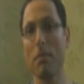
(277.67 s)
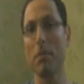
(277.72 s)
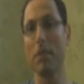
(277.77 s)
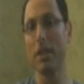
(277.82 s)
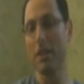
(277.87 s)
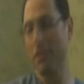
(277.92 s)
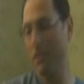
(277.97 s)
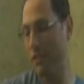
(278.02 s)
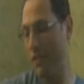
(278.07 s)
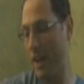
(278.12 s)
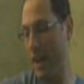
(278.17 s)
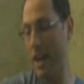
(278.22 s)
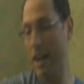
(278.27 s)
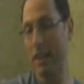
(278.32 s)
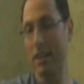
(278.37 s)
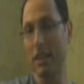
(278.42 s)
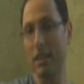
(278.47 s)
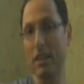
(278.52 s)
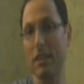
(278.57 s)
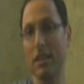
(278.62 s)
By the
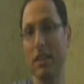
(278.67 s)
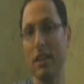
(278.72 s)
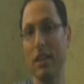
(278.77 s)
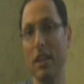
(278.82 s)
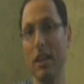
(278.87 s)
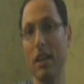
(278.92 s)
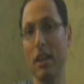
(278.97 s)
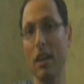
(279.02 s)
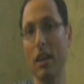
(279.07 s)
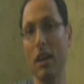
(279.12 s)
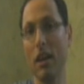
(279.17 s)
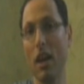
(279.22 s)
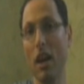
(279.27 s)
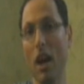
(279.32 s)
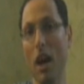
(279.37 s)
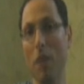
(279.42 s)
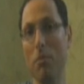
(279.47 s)
fact that here